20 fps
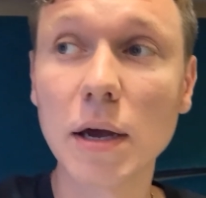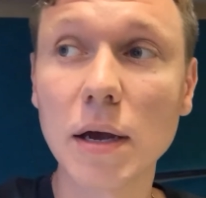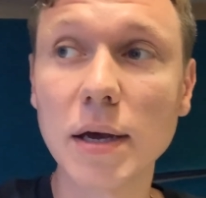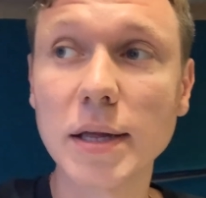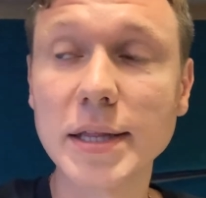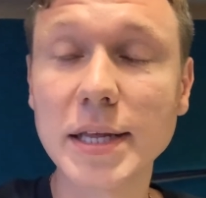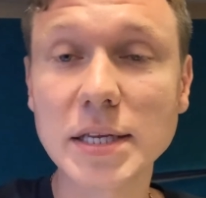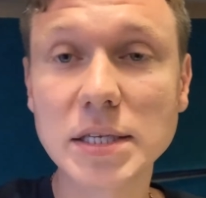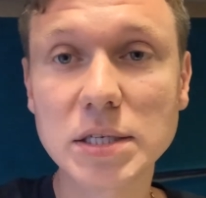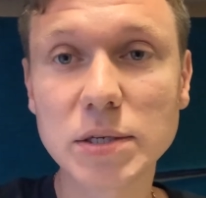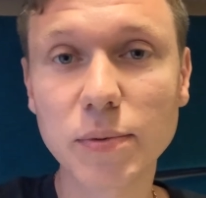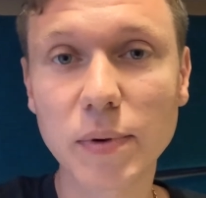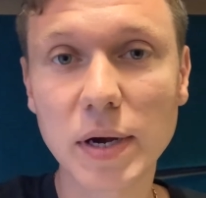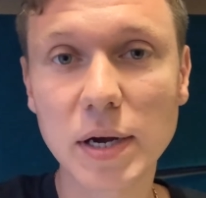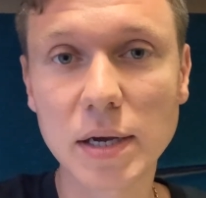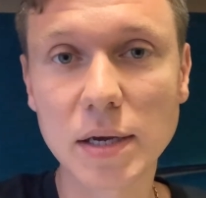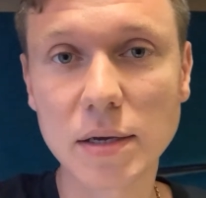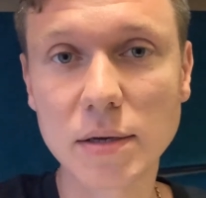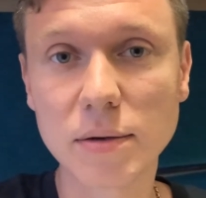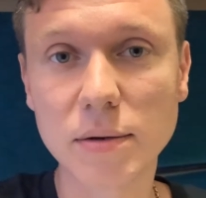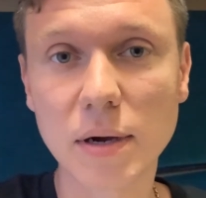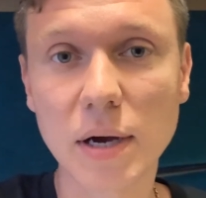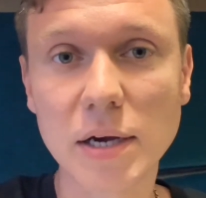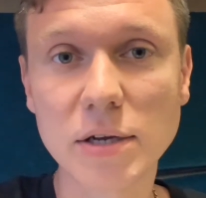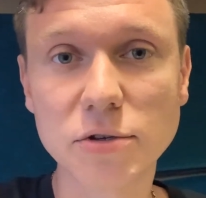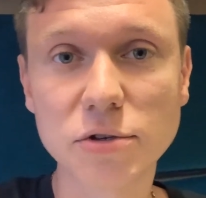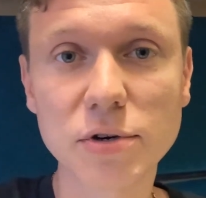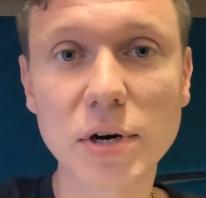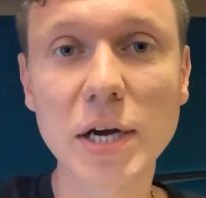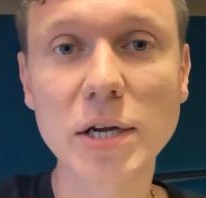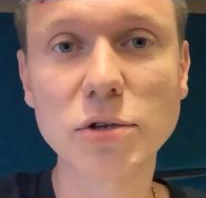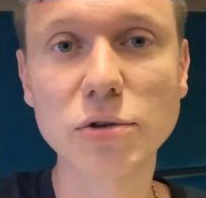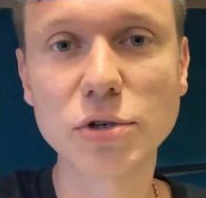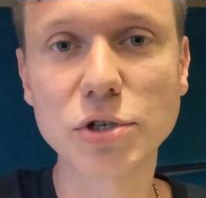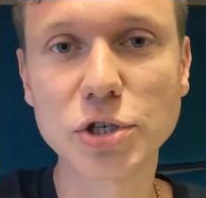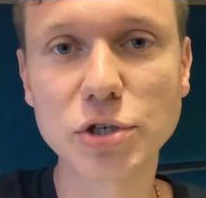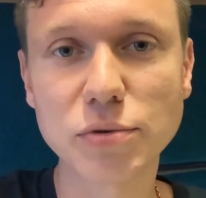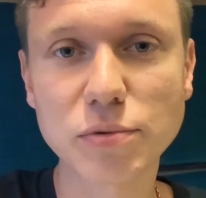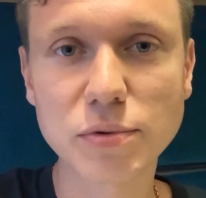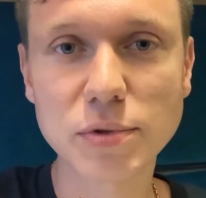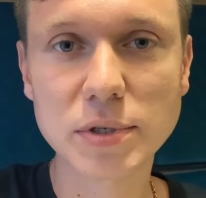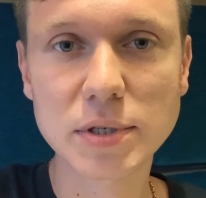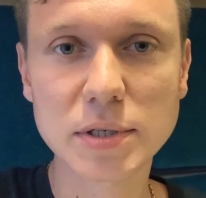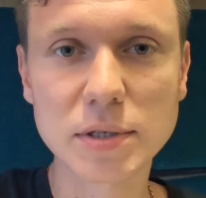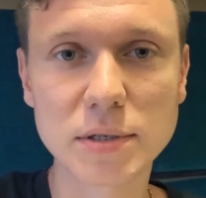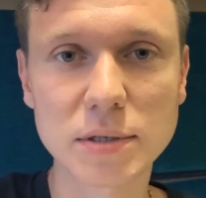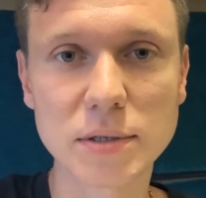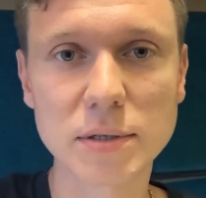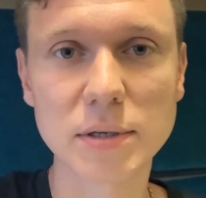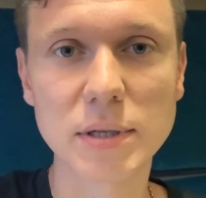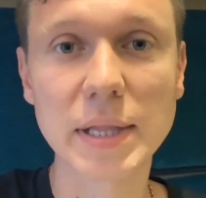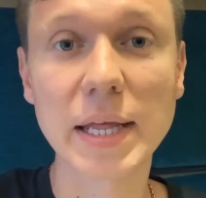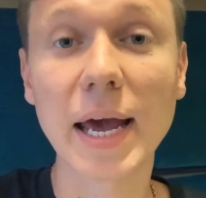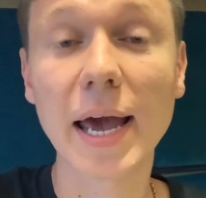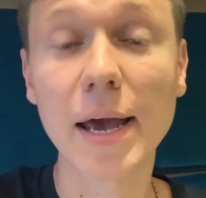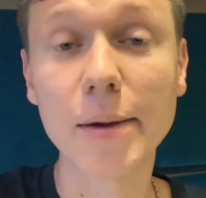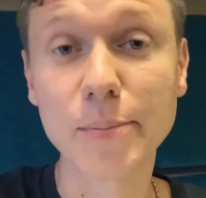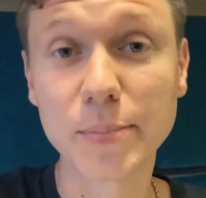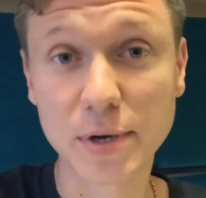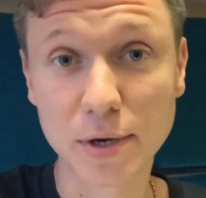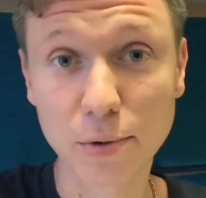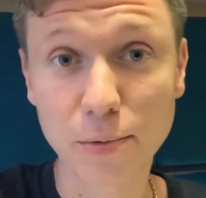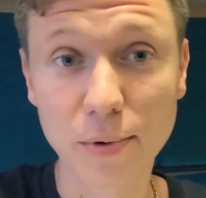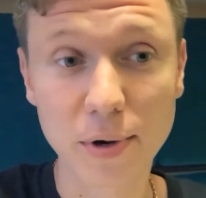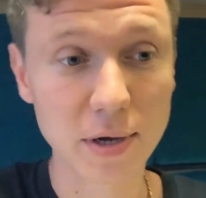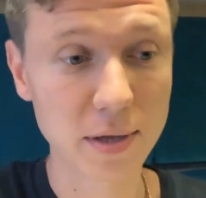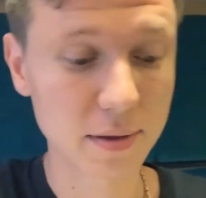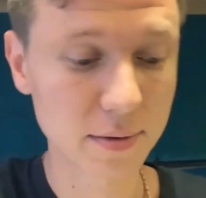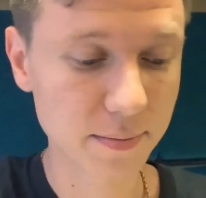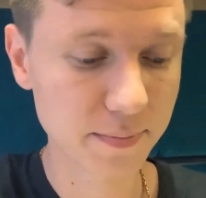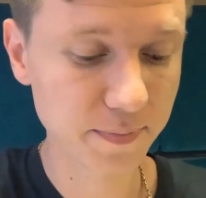that's why I try to choose the empty one.